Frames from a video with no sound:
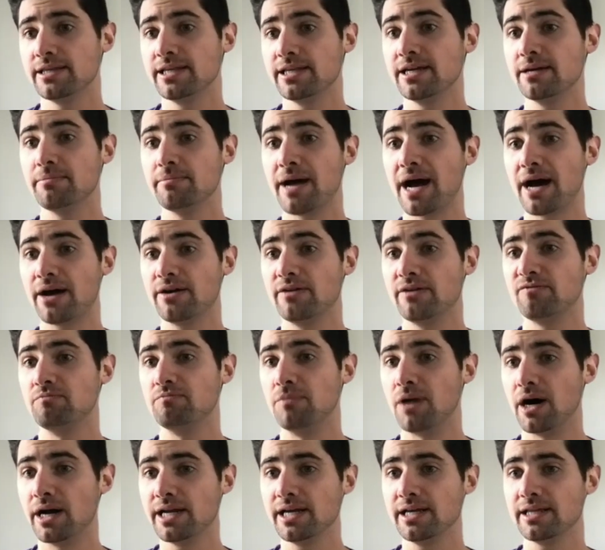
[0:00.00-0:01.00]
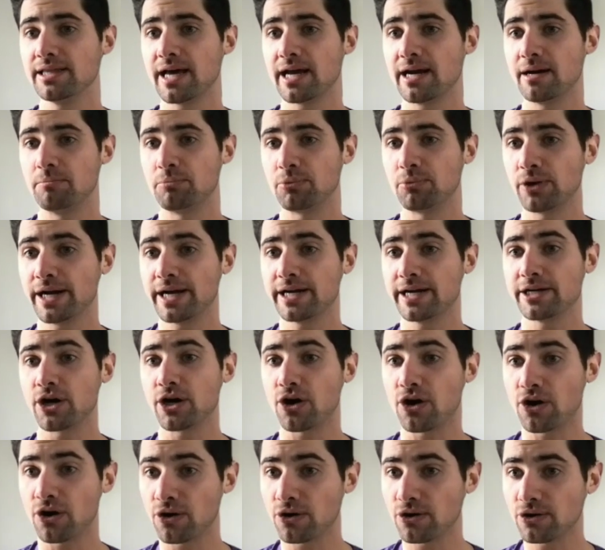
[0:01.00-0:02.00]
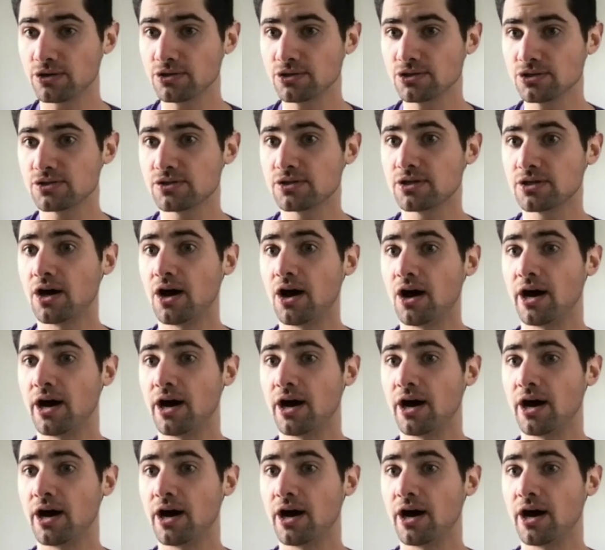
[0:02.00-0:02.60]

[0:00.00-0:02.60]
the amount of money that a brand earns